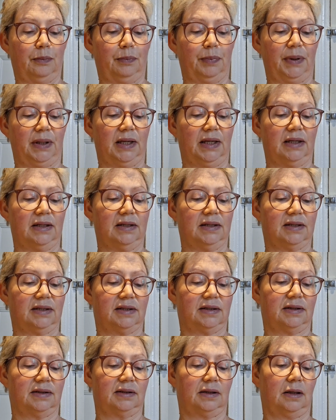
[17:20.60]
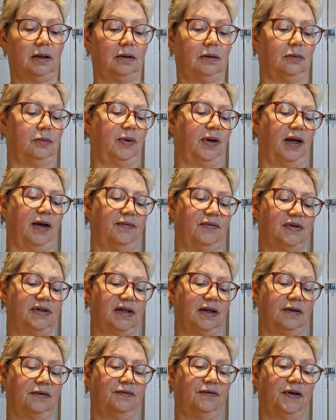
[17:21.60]
because we have a
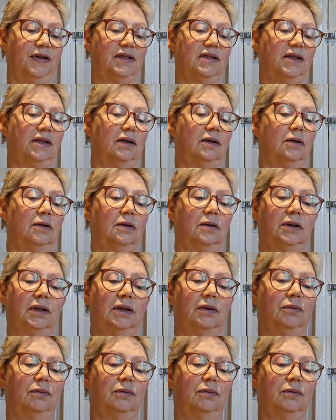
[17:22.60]
south-facing garden.